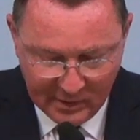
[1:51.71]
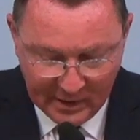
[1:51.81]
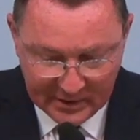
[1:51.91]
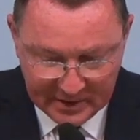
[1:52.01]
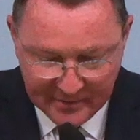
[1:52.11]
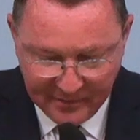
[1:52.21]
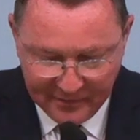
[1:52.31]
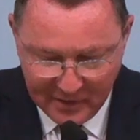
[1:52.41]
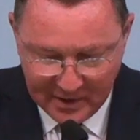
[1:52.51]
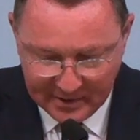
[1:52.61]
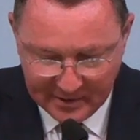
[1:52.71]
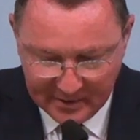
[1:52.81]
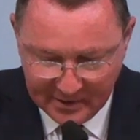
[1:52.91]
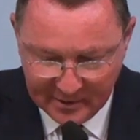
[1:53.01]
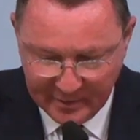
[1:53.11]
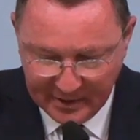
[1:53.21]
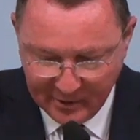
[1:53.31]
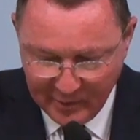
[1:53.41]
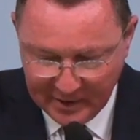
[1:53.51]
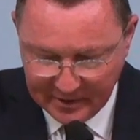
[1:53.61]
It is never fun to be
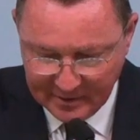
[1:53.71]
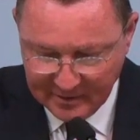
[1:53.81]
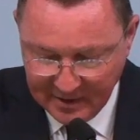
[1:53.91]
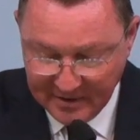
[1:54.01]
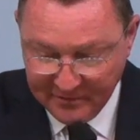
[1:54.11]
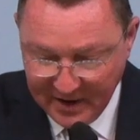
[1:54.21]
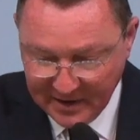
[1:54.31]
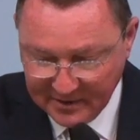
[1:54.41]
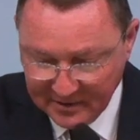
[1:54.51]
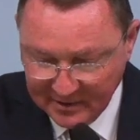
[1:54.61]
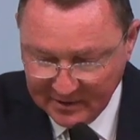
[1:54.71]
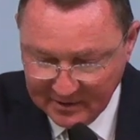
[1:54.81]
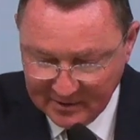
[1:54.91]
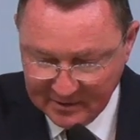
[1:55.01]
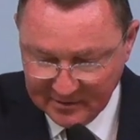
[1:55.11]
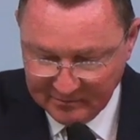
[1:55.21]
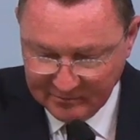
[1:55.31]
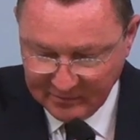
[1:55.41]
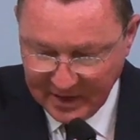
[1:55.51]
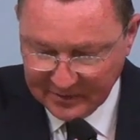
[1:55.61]
corrected. In fact,
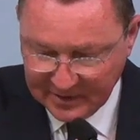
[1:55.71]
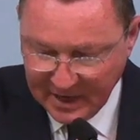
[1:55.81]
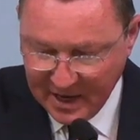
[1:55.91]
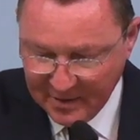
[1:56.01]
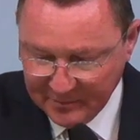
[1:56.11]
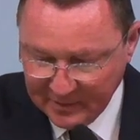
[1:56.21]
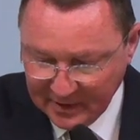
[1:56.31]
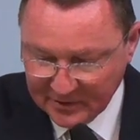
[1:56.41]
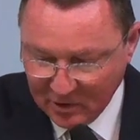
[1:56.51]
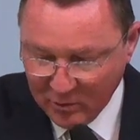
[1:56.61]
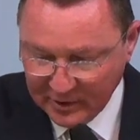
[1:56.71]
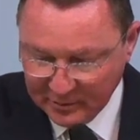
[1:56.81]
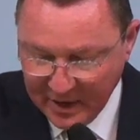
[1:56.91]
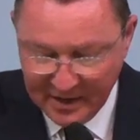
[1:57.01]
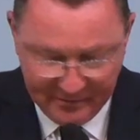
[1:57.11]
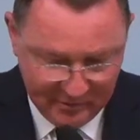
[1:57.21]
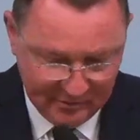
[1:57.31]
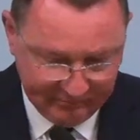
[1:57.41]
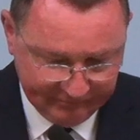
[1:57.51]
at the time, it's always painful.